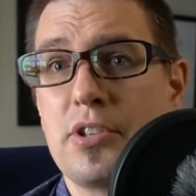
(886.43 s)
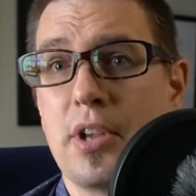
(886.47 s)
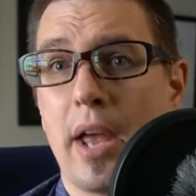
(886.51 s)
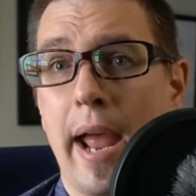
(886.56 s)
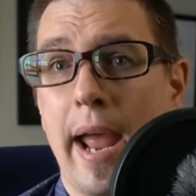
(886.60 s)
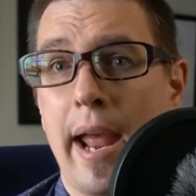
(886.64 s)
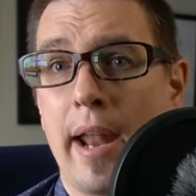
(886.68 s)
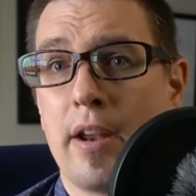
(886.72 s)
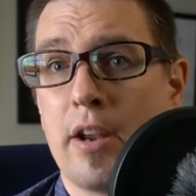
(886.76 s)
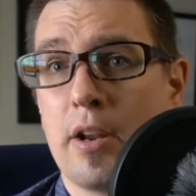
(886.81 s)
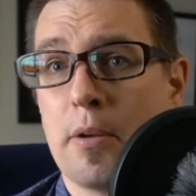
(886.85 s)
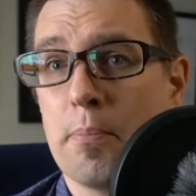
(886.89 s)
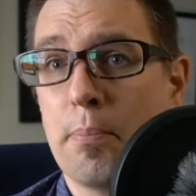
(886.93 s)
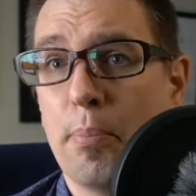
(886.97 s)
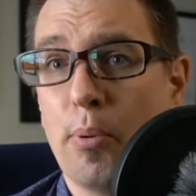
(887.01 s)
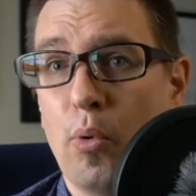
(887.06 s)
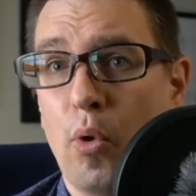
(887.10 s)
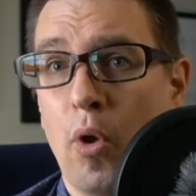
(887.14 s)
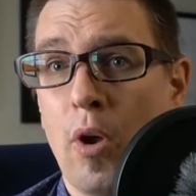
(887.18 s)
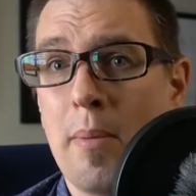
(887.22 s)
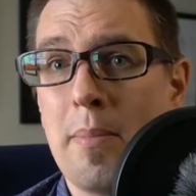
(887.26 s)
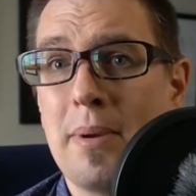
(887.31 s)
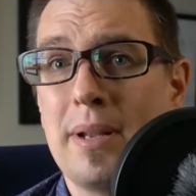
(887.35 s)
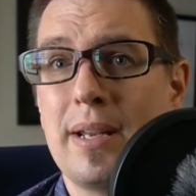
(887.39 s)
and
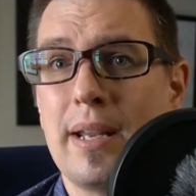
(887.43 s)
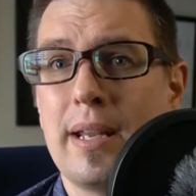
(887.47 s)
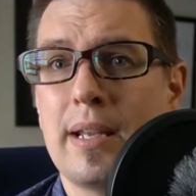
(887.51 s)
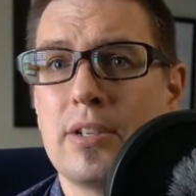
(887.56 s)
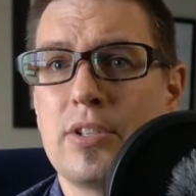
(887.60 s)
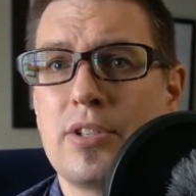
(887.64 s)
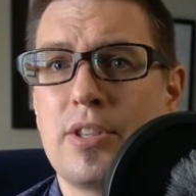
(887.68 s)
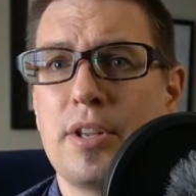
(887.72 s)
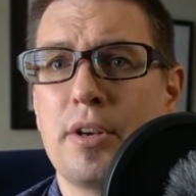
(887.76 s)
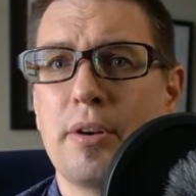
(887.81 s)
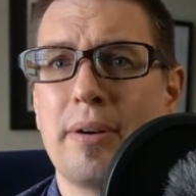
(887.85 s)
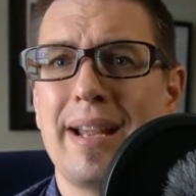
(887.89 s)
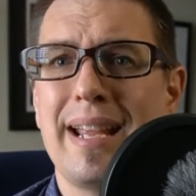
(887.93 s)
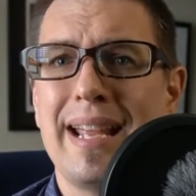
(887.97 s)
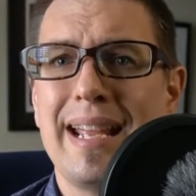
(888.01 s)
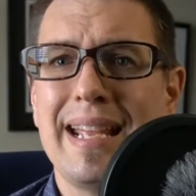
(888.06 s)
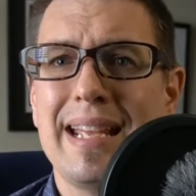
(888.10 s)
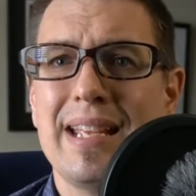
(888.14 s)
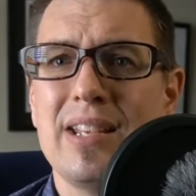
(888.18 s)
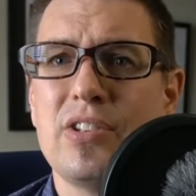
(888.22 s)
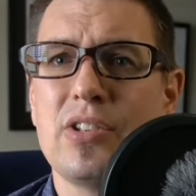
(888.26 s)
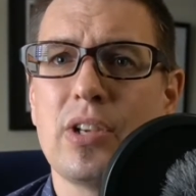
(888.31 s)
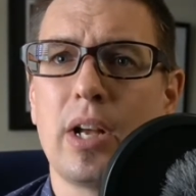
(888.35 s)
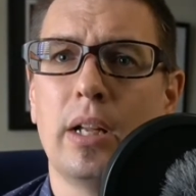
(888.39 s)
employment is there
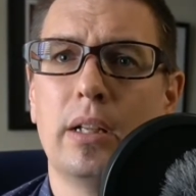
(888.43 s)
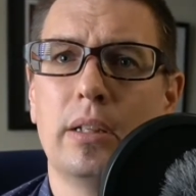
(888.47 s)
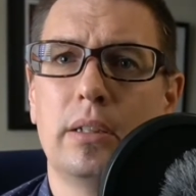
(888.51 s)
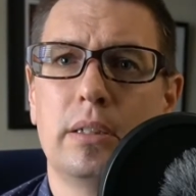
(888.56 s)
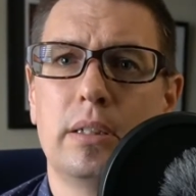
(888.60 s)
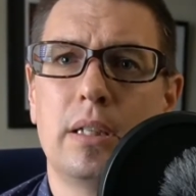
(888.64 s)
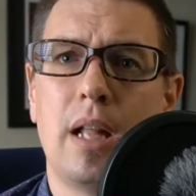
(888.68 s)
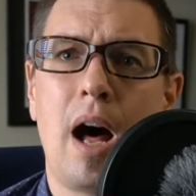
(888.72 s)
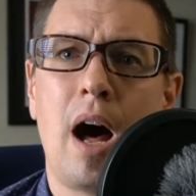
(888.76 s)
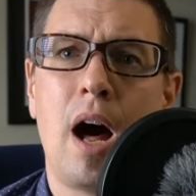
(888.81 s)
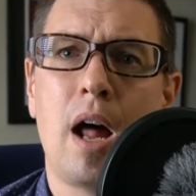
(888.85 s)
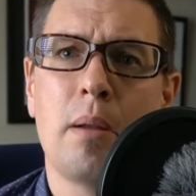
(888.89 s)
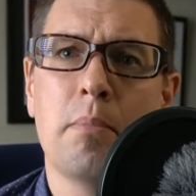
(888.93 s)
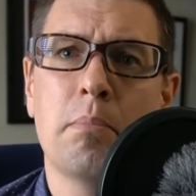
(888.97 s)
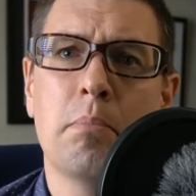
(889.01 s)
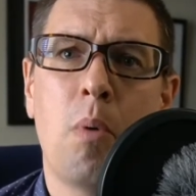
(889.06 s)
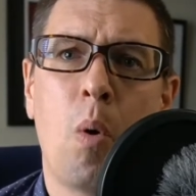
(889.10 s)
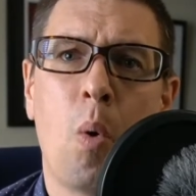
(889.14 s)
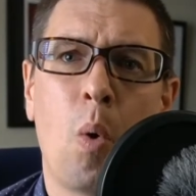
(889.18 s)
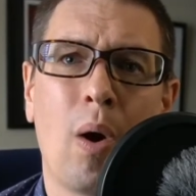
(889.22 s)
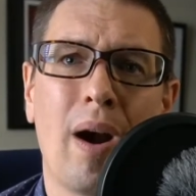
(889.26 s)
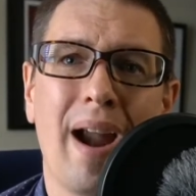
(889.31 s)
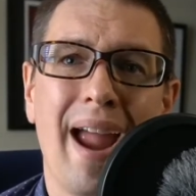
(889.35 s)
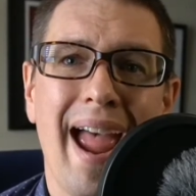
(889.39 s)
is a lot more